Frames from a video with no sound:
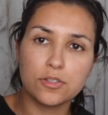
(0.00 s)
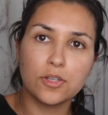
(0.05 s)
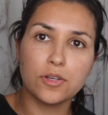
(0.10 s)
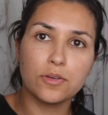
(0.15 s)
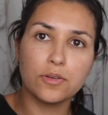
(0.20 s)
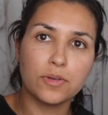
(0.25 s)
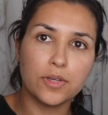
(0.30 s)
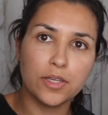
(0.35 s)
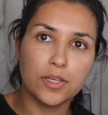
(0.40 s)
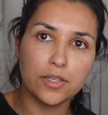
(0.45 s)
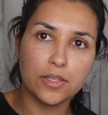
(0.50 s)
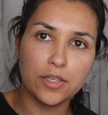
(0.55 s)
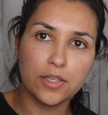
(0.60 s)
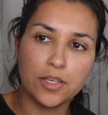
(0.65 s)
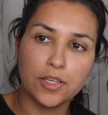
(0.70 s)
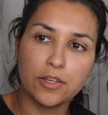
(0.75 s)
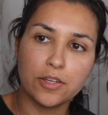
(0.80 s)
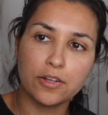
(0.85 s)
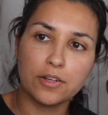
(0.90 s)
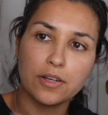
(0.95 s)
so I have to do
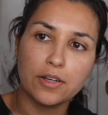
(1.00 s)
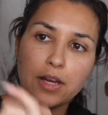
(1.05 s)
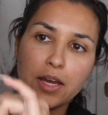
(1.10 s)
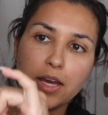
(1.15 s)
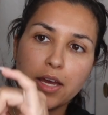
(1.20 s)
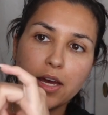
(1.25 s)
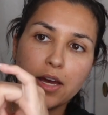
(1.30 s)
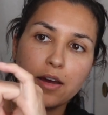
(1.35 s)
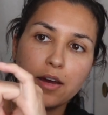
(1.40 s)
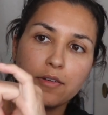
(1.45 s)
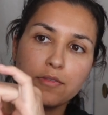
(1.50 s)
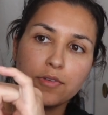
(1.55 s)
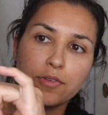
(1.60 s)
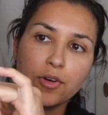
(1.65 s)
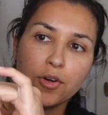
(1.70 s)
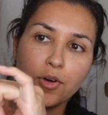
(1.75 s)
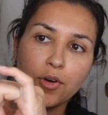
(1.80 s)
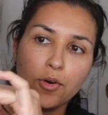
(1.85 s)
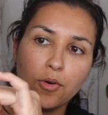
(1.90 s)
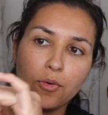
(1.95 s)
a voiceover. We're going to
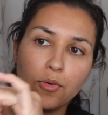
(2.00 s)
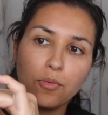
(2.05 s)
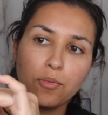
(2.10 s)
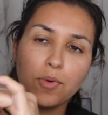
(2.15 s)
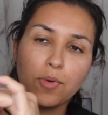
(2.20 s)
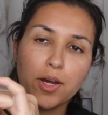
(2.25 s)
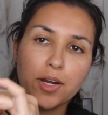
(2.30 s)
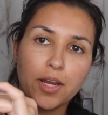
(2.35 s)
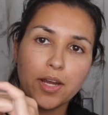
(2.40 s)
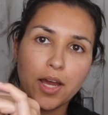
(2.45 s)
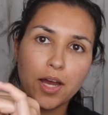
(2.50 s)
do 1